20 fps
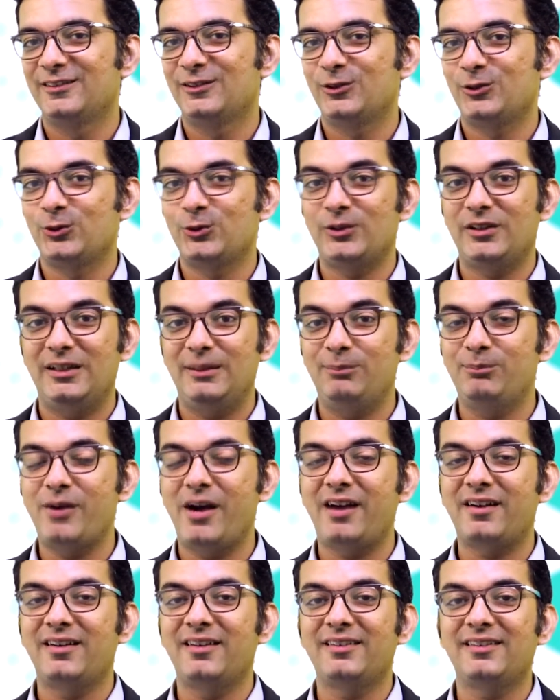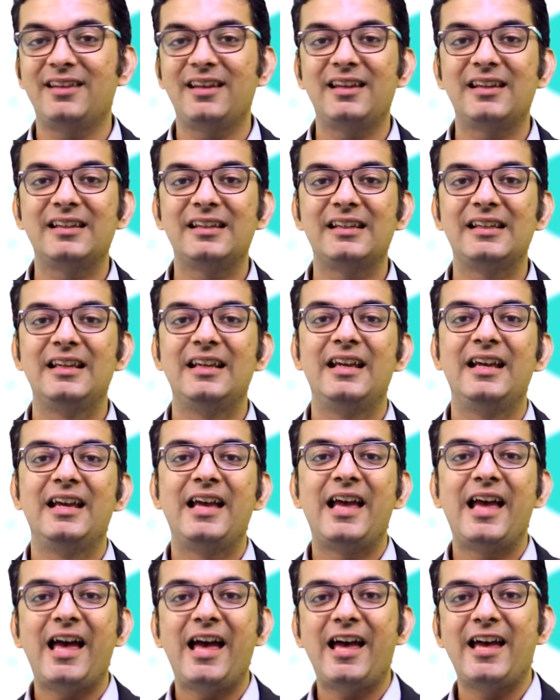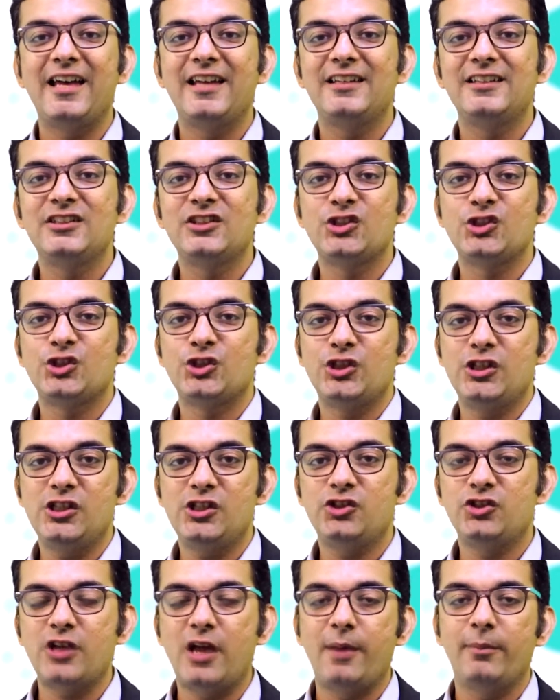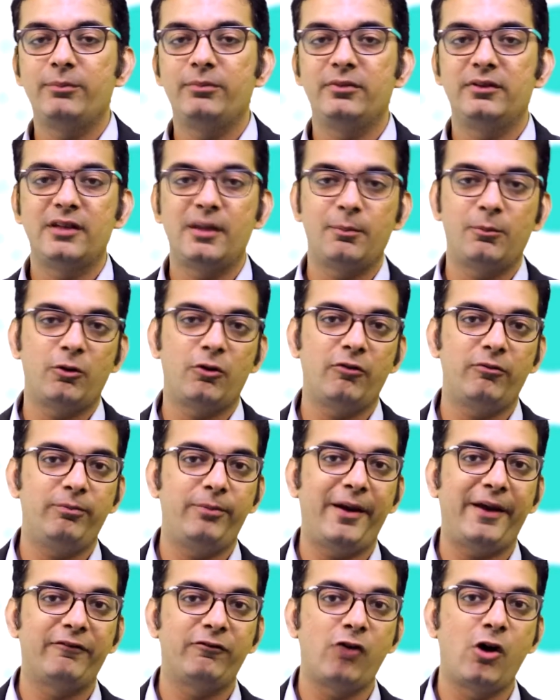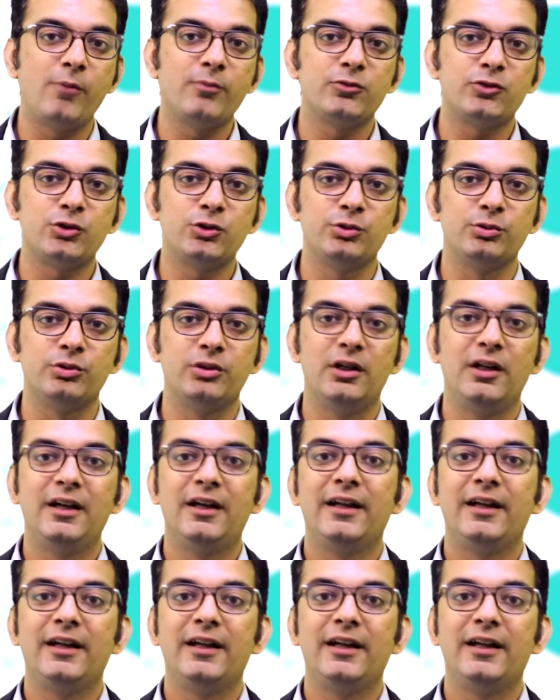So keep practicing and teach them number of platforms too.